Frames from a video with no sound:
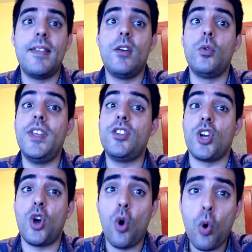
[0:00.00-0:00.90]
they will need to
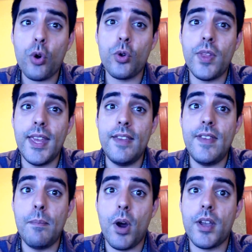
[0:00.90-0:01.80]
corner the
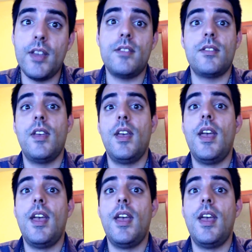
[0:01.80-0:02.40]
EV market